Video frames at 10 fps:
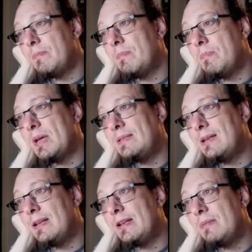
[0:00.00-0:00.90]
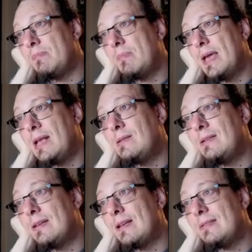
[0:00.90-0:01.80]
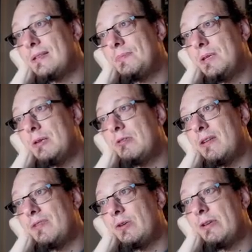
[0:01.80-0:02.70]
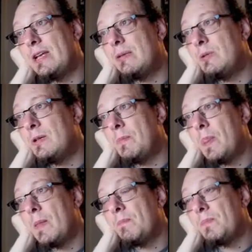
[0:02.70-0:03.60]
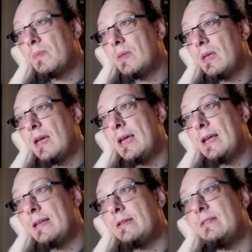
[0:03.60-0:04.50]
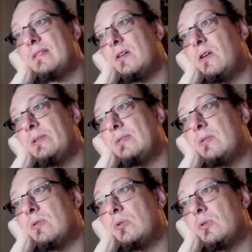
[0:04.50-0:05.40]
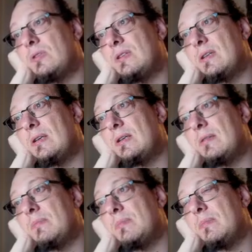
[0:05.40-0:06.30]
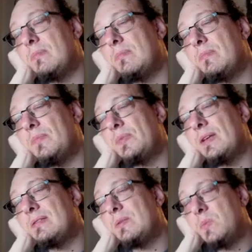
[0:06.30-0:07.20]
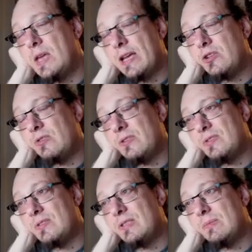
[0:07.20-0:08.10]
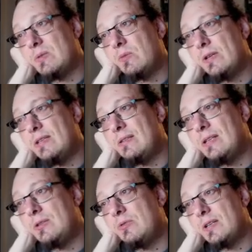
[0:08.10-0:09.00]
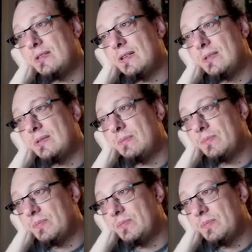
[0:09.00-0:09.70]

Basically, that makes the SNMP traffic readable, and also the SNMP agent on the system is more easily to access.